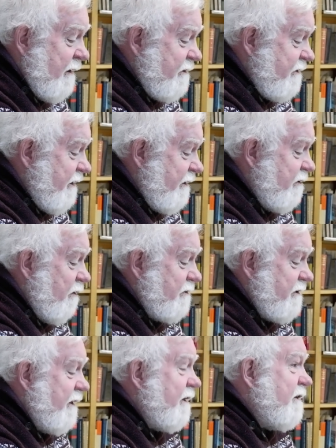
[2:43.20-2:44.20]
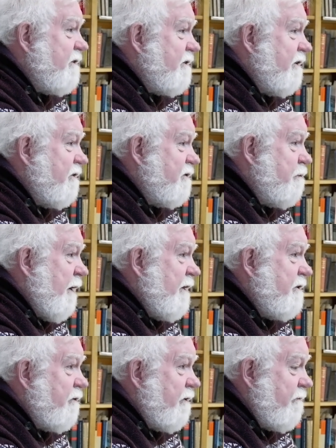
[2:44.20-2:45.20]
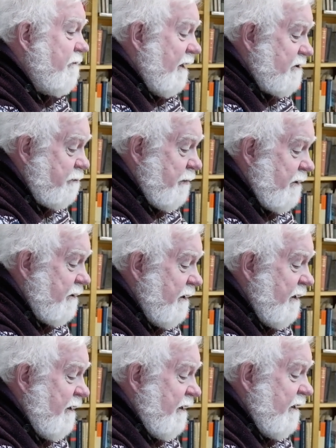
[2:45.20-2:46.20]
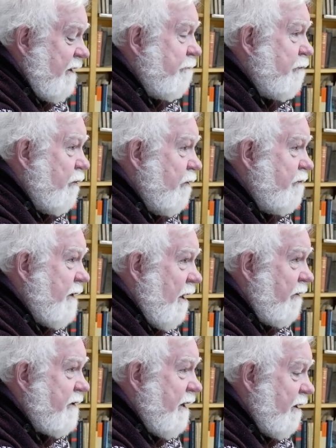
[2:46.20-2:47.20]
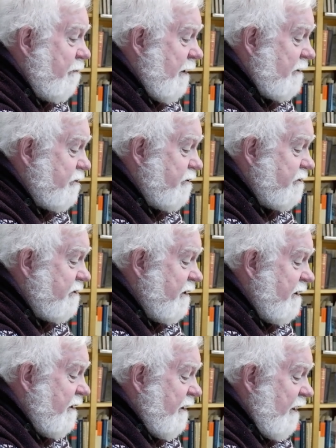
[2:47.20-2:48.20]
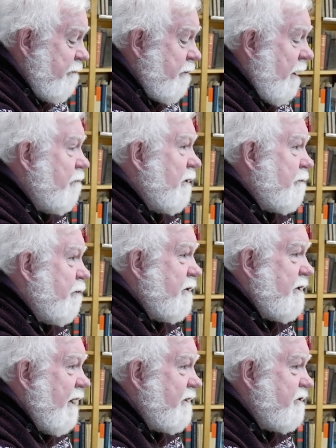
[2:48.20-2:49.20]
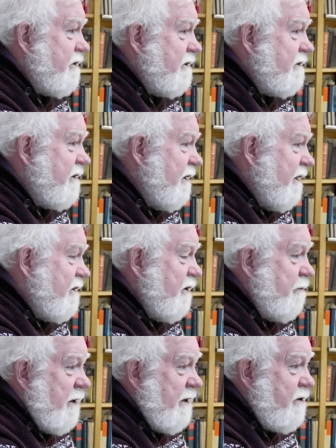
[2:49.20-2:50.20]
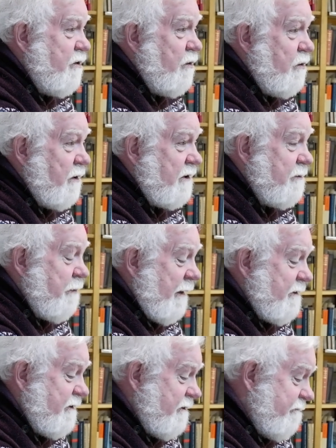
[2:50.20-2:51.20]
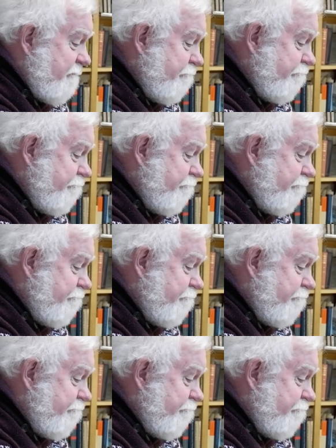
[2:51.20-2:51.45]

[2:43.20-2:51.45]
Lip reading: signals that it considers major investment in improved healthcare measures and public protections to be too expensive.